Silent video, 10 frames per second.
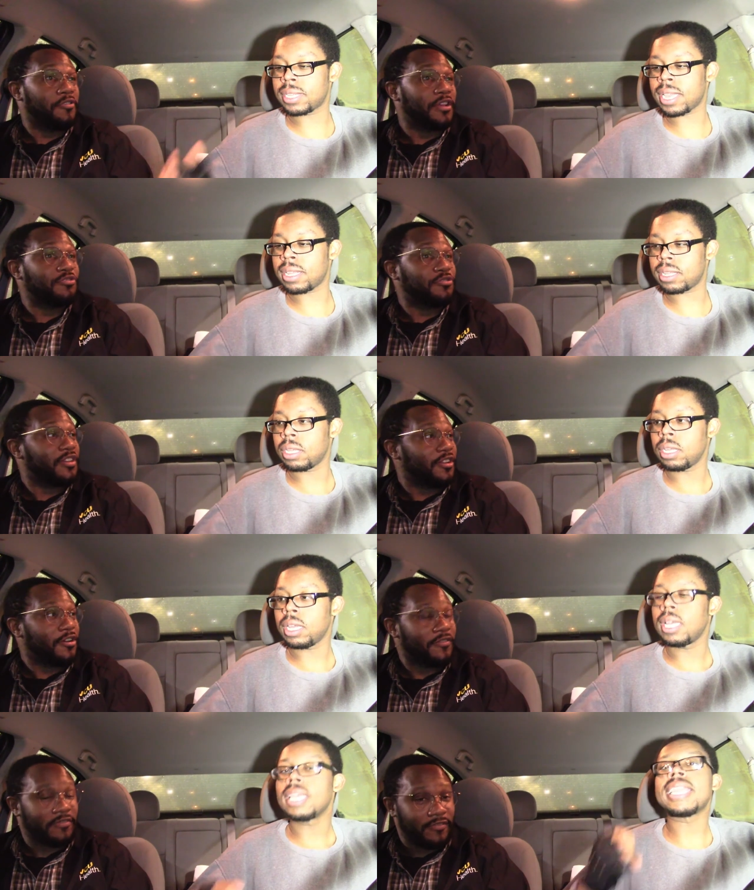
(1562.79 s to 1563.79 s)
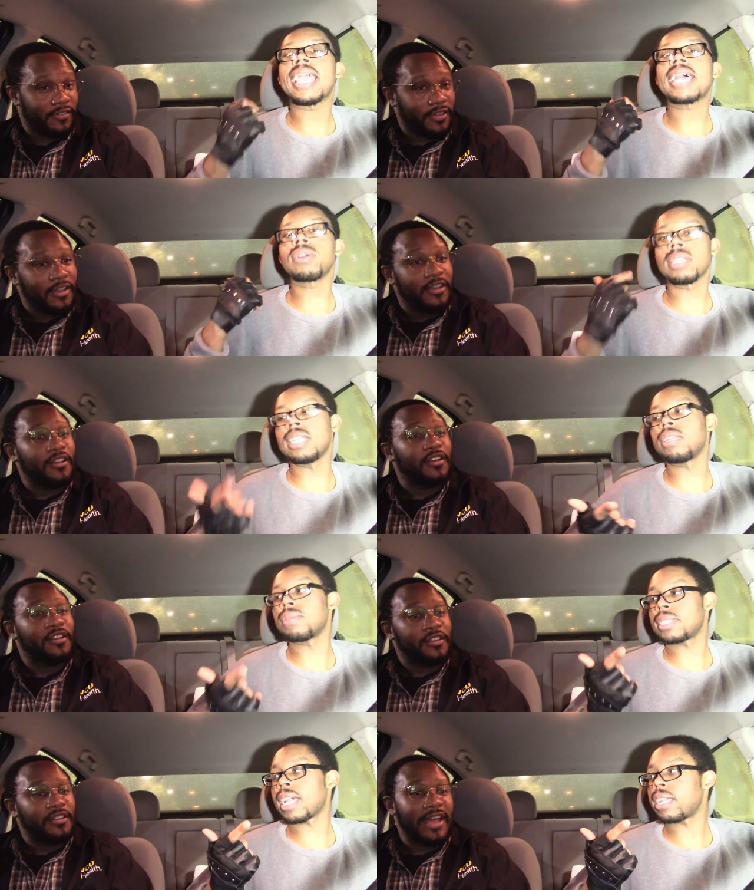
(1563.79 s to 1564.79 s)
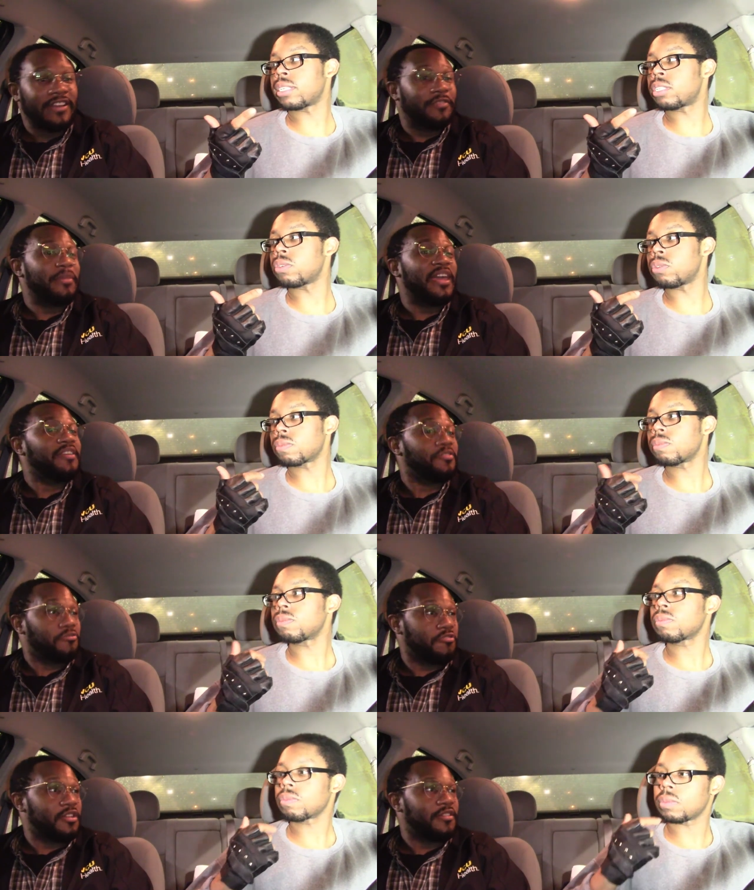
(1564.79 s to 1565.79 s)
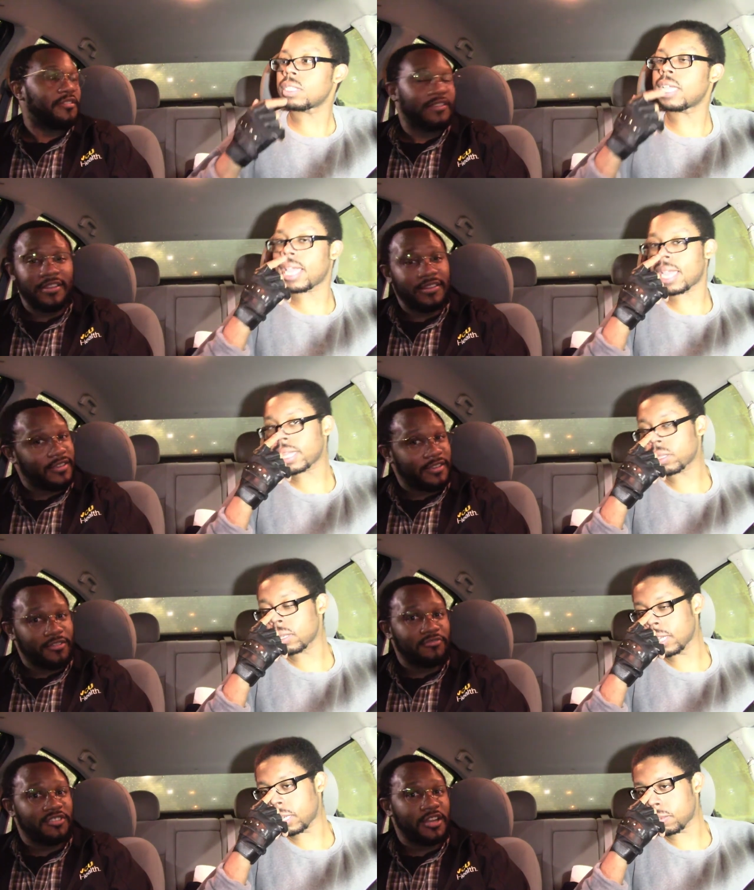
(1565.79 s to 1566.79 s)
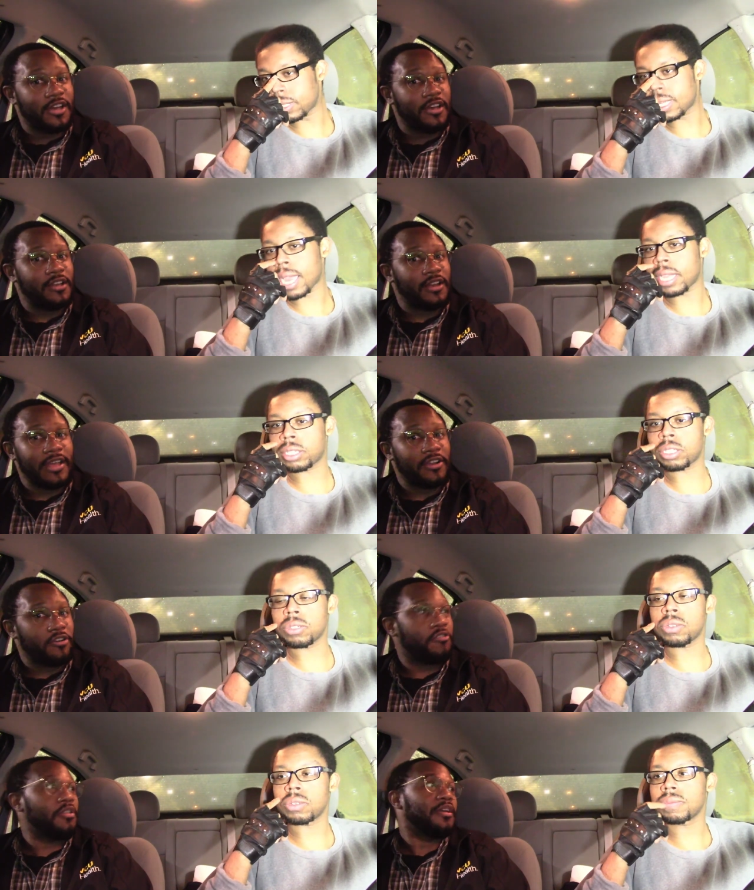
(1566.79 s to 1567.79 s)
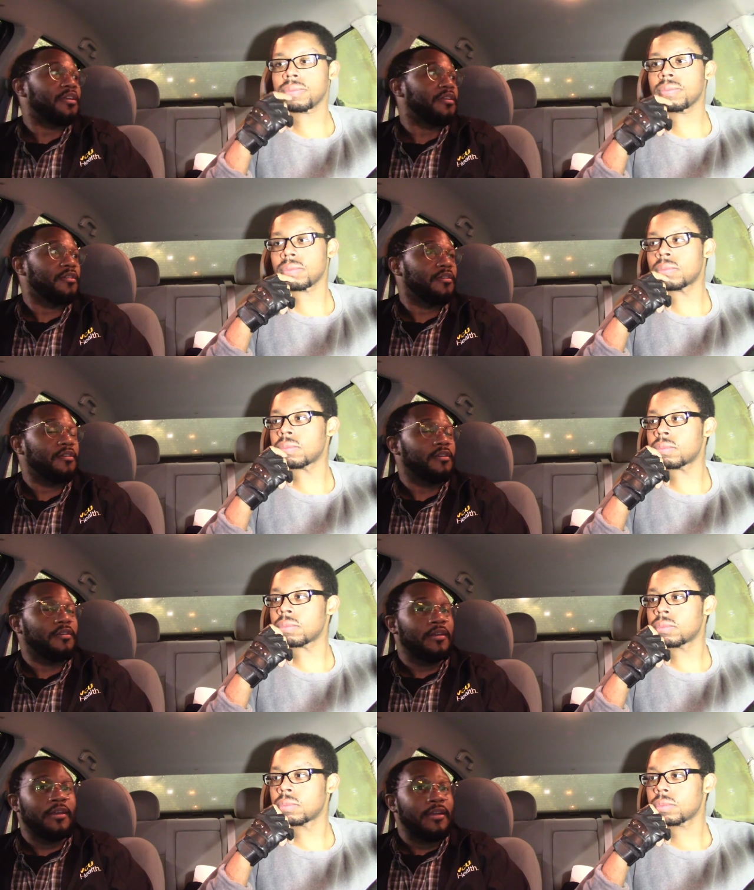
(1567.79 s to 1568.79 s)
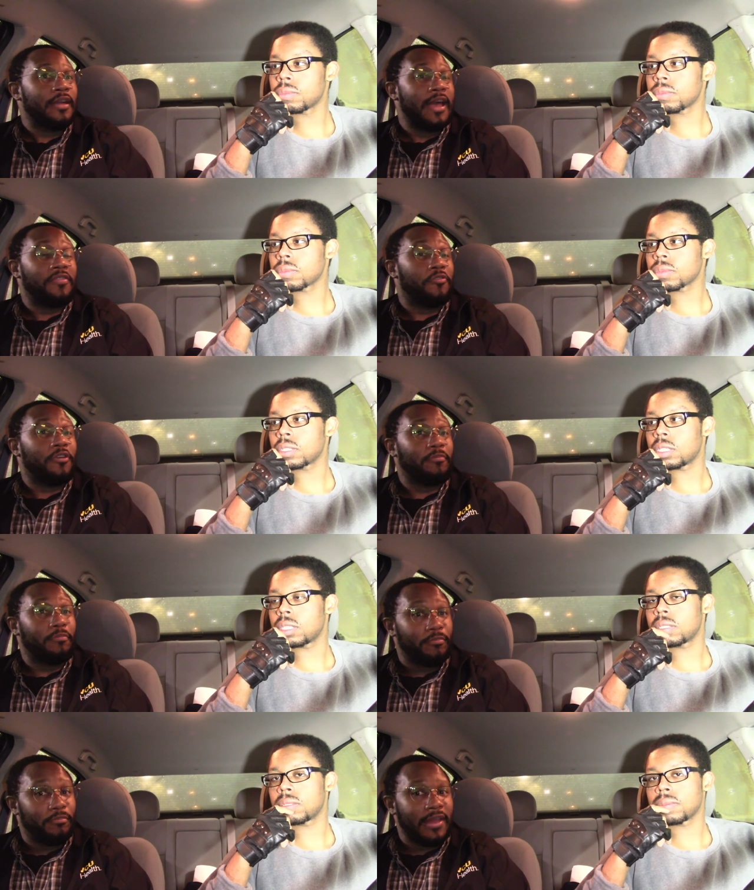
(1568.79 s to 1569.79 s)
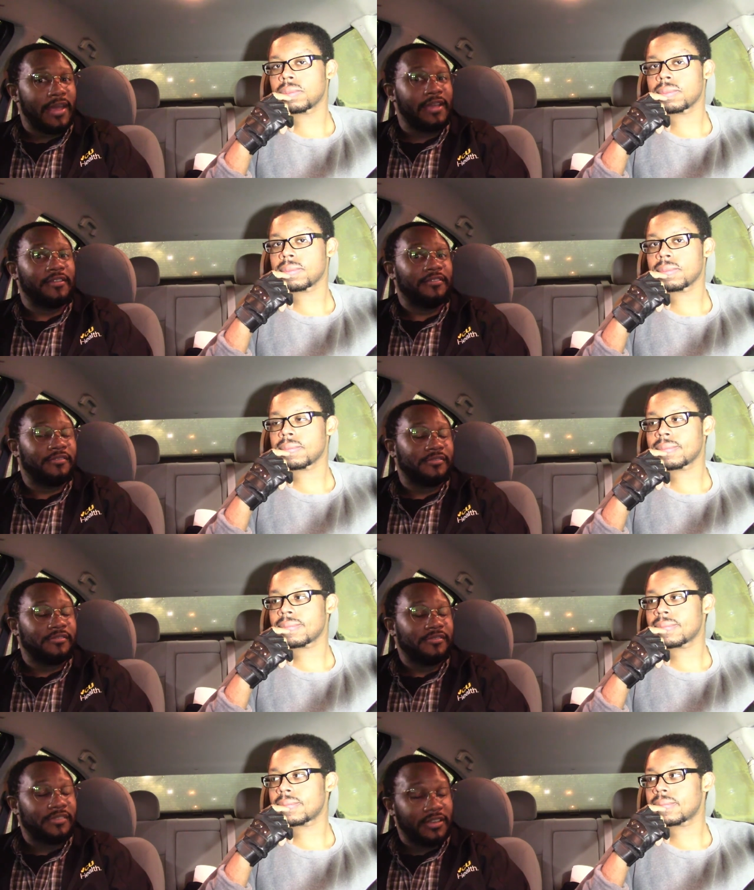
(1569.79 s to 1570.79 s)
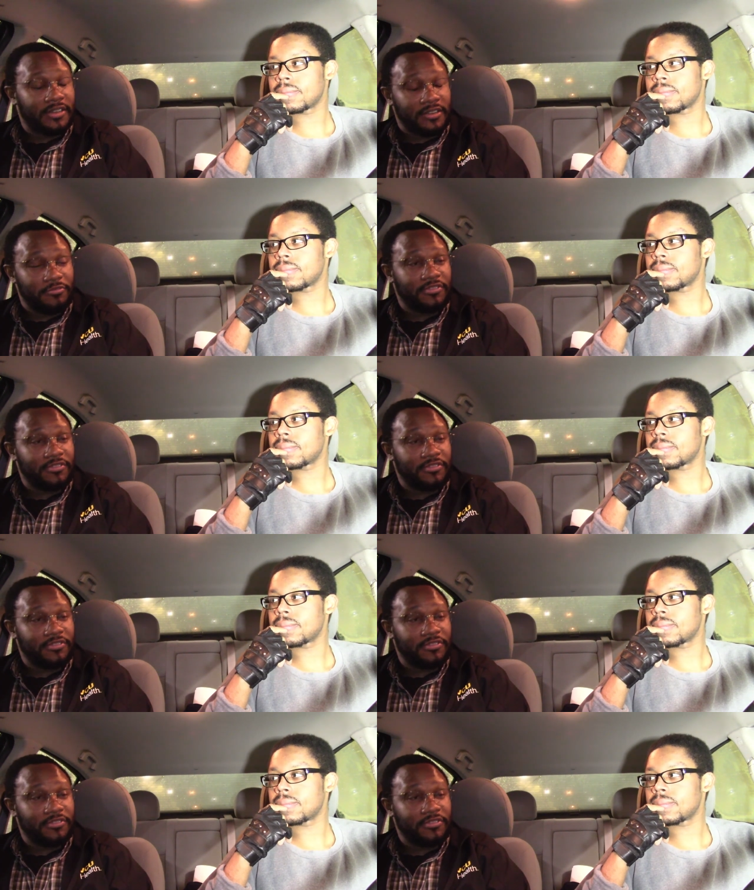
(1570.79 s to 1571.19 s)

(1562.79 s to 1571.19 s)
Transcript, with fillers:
Speaker 1: they was gonna kill off.
Speaker 2: Yeah, I thought Linda was dying Like the main
Speaker 1: three. Yeah, they, they I killed Linda John like too. early. Mm-hmm. I thought like Linda was